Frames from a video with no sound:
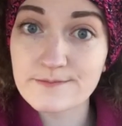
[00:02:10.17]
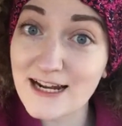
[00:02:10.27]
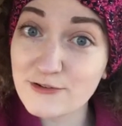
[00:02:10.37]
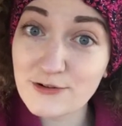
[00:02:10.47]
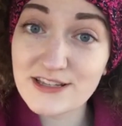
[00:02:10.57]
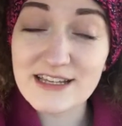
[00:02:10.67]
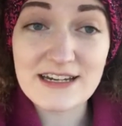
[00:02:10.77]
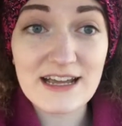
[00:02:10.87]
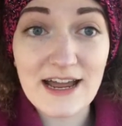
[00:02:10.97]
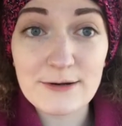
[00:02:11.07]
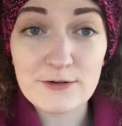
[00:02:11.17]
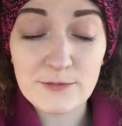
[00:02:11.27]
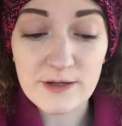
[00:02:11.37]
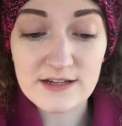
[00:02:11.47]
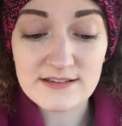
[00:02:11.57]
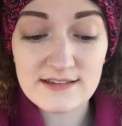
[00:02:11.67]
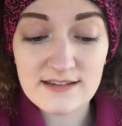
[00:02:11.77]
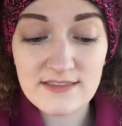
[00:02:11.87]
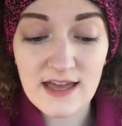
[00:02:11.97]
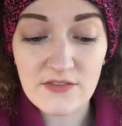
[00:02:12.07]
And I totally get it. I
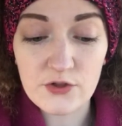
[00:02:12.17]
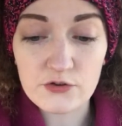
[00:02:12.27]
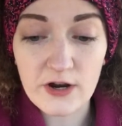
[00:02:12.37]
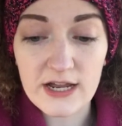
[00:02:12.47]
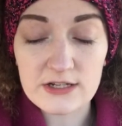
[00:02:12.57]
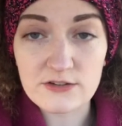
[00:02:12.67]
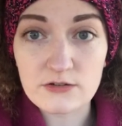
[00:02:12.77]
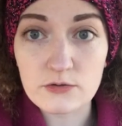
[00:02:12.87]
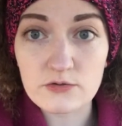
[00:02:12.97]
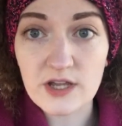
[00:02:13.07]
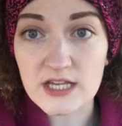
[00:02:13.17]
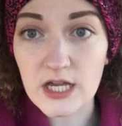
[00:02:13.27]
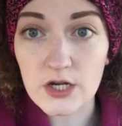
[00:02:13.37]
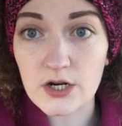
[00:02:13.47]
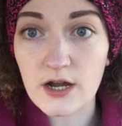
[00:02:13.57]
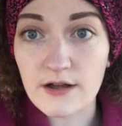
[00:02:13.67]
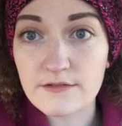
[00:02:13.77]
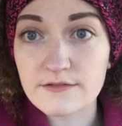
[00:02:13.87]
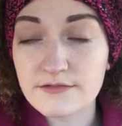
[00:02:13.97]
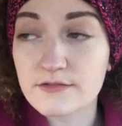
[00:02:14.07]
respect that they're trying to take care
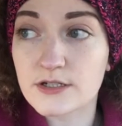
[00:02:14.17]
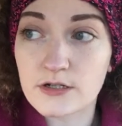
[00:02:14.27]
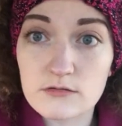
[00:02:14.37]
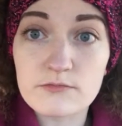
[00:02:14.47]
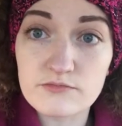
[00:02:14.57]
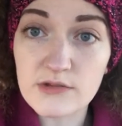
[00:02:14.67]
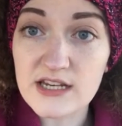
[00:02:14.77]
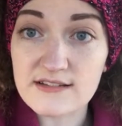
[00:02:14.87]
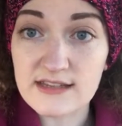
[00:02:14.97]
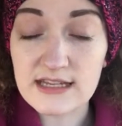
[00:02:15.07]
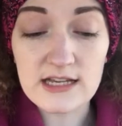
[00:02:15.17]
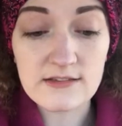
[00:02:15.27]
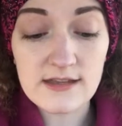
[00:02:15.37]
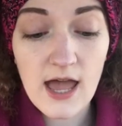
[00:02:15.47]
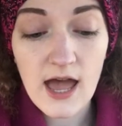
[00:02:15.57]
of, you know, innocent kids.